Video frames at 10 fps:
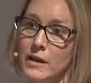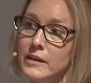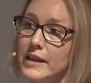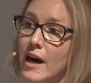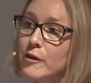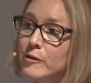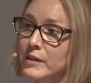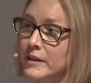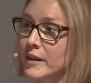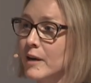The other
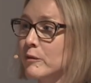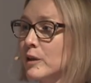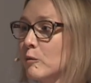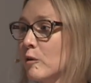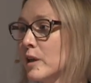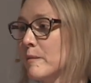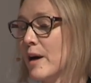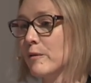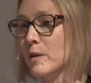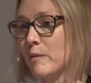thing that I really worry about
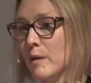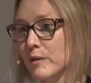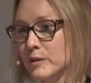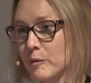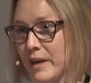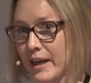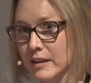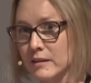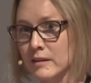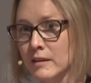with the public
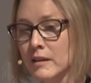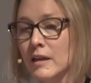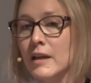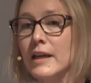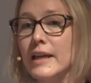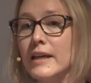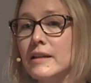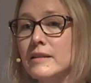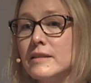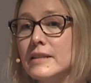domain
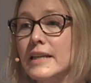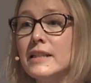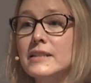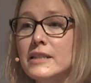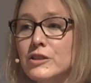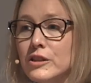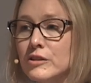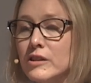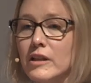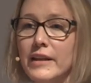is, in addition
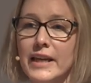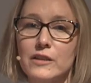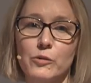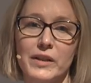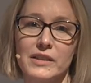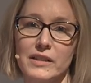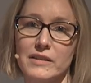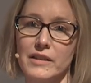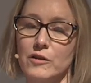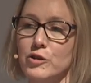to the late 20th
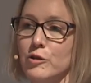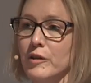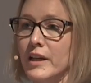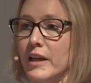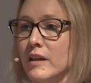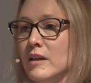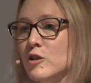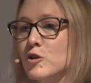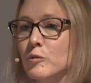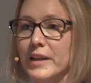century
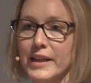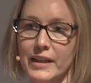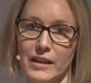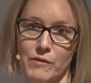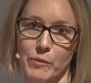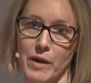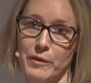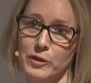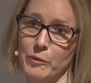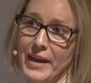shrinking of the public
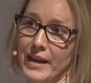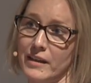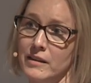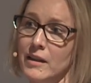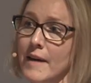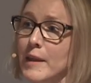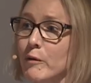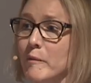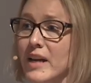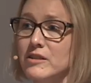domain, that we might